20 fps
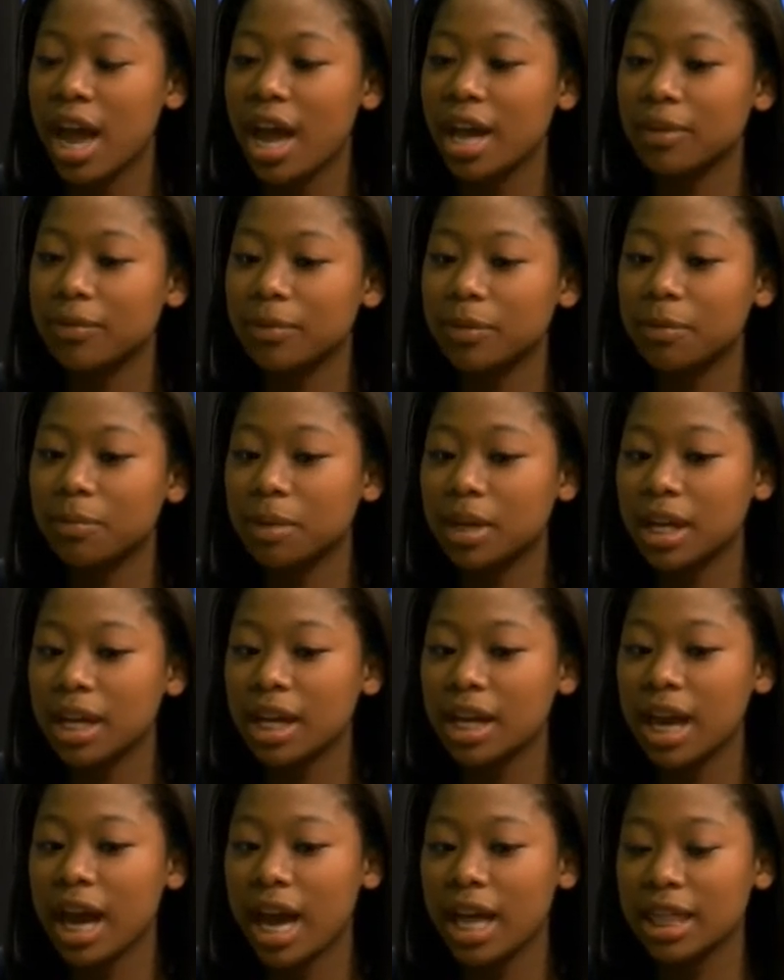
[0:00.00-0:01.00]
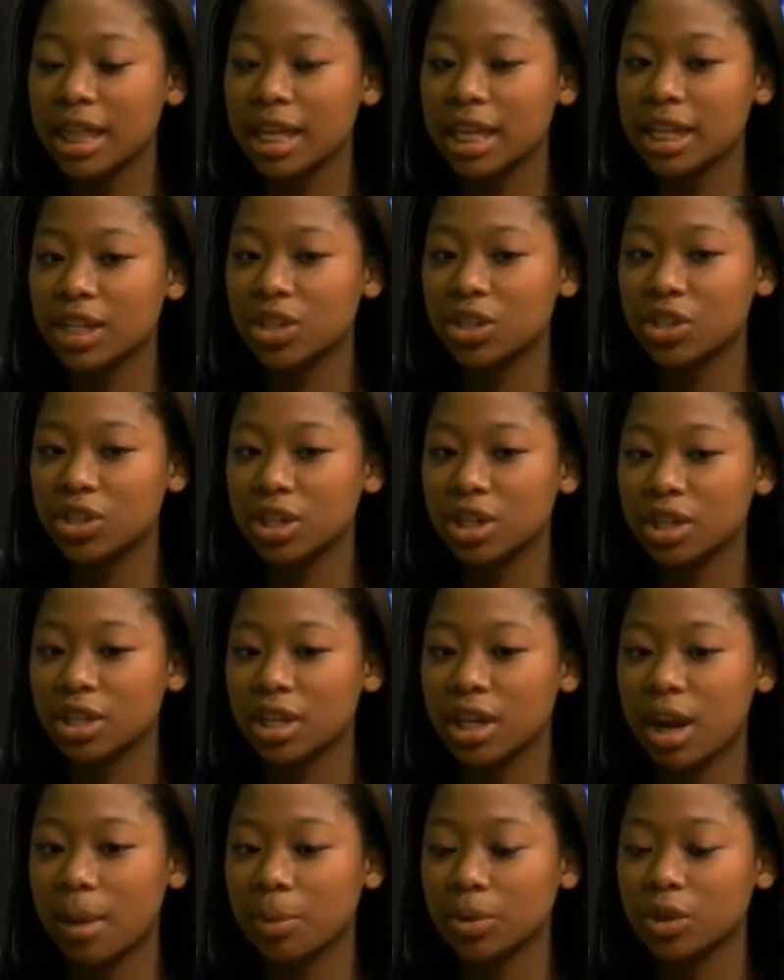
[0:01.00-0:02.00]
And for me, I think it's
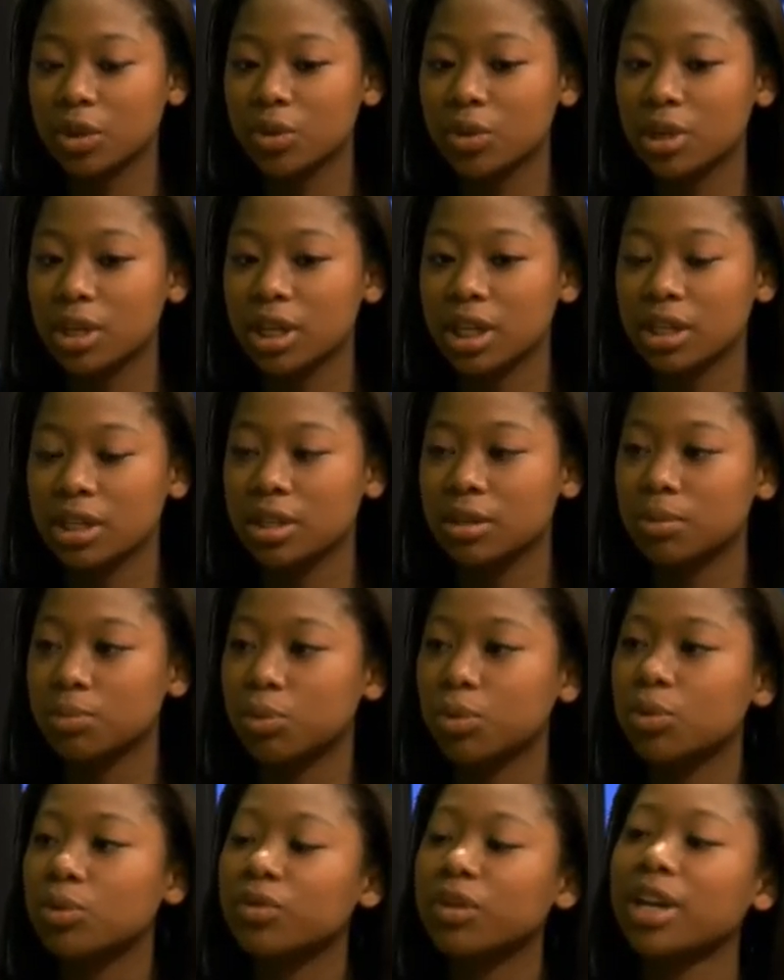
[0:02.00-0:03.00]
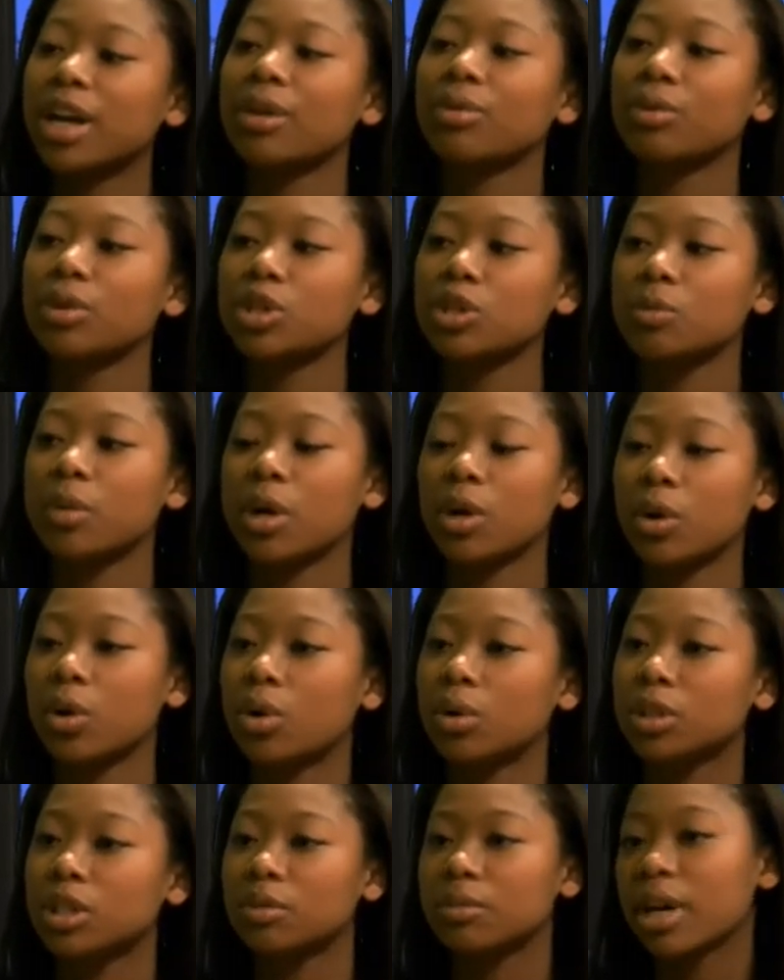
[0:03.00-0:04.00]
just an opportunity to prove that I reached my
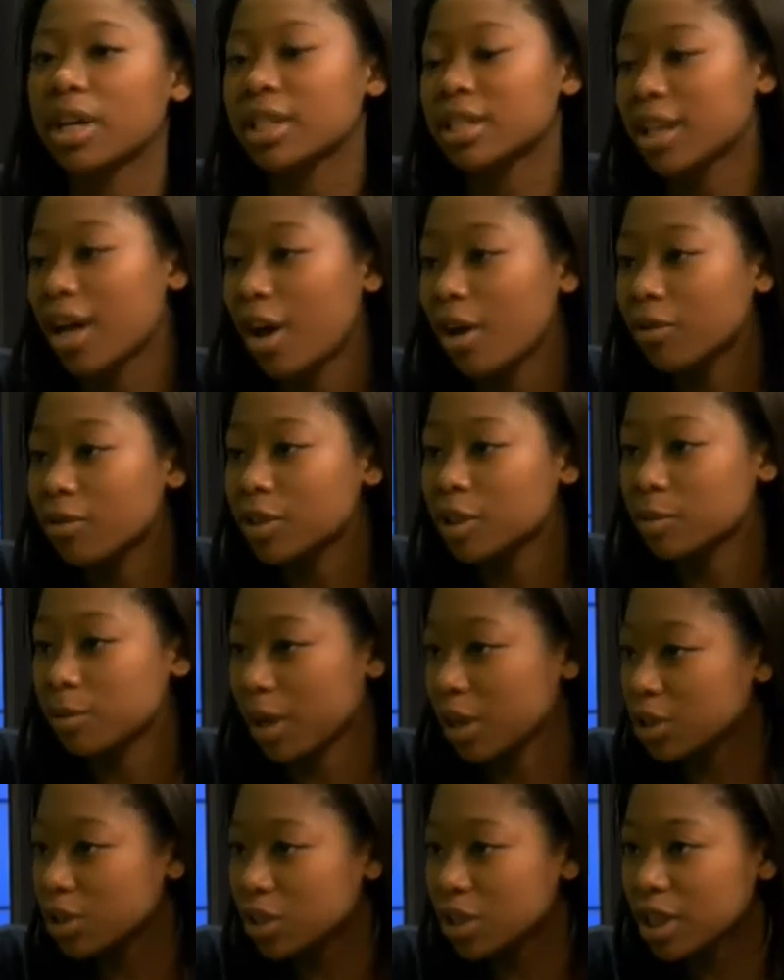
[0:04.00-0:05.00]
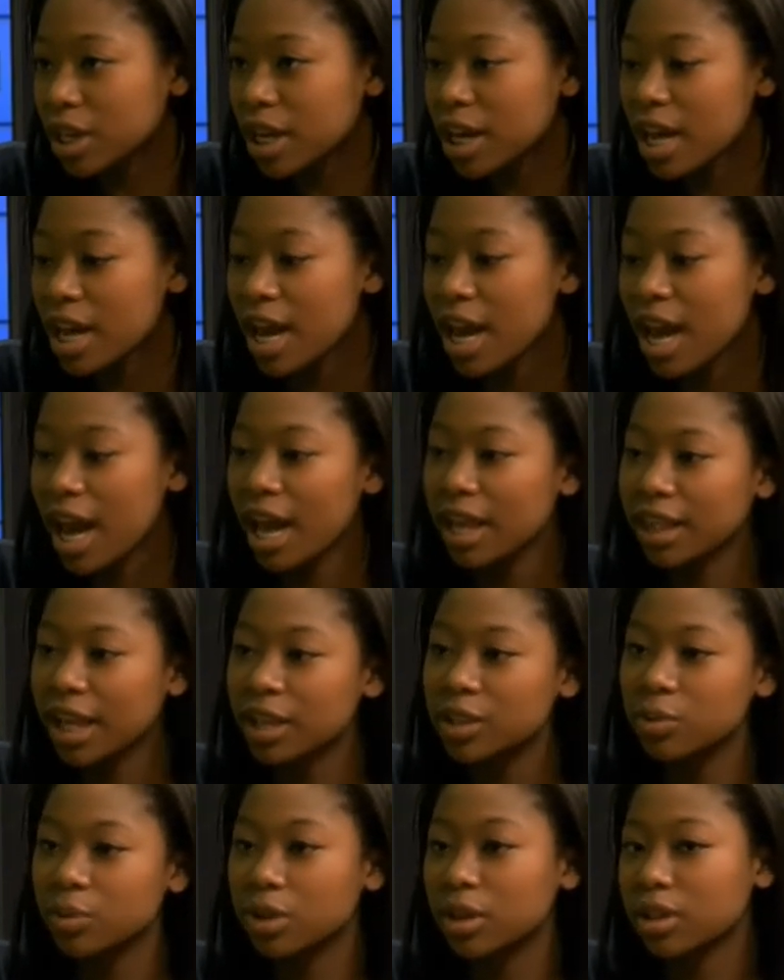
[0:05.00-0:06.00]
goal, to myself especially, and
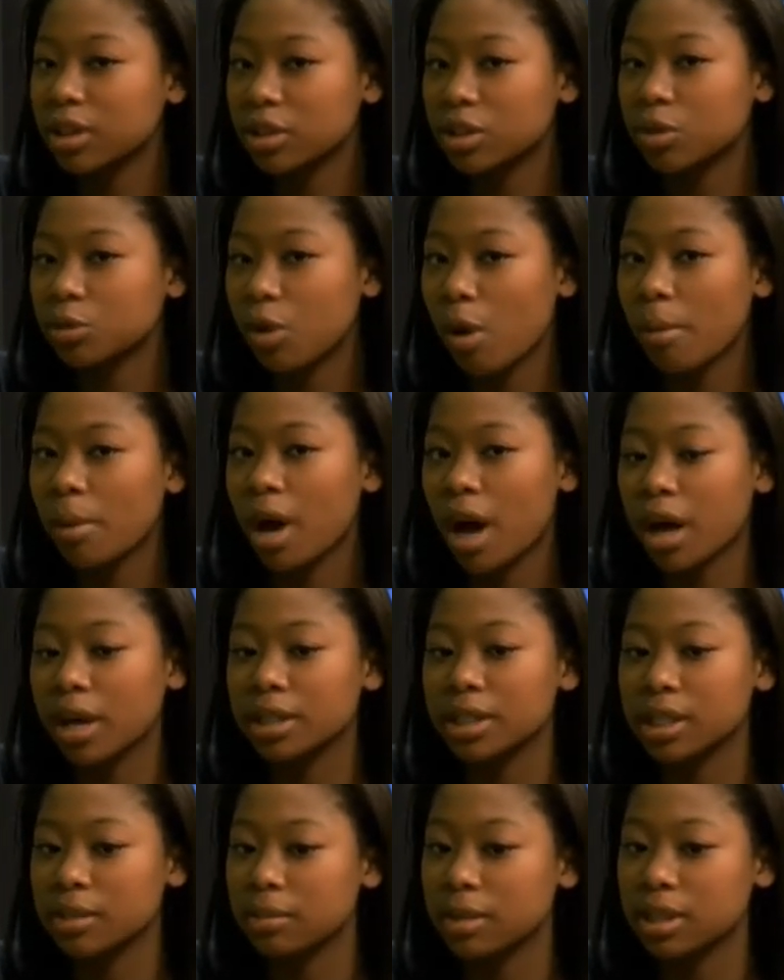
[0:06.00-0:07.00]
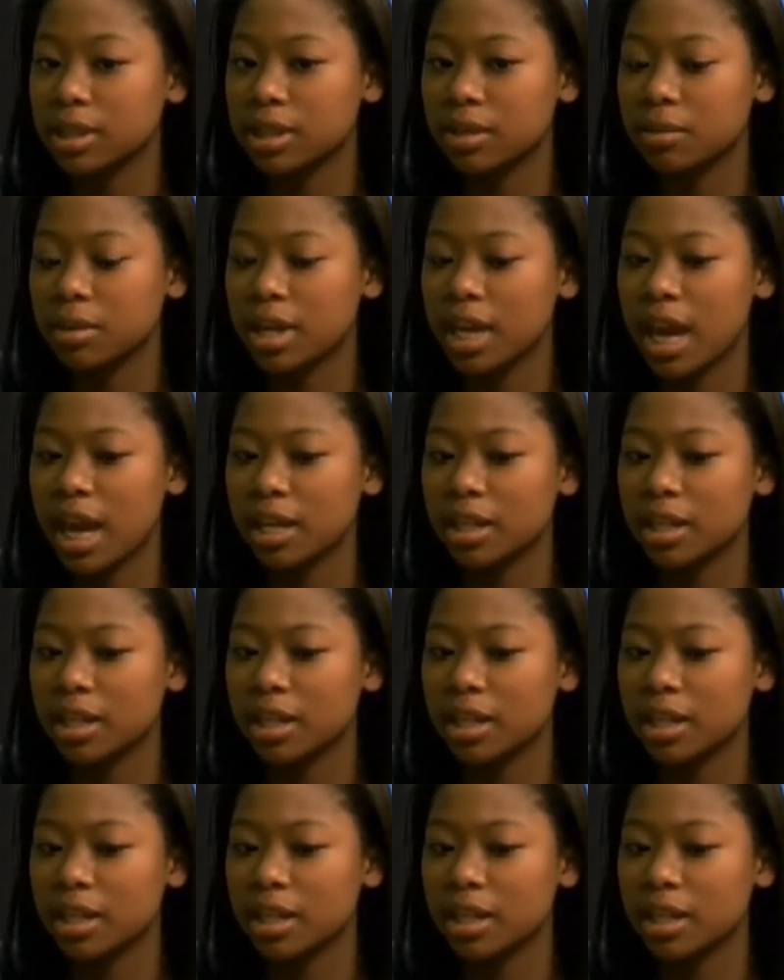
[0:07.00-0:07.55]
that's what the diploma honestly means to me.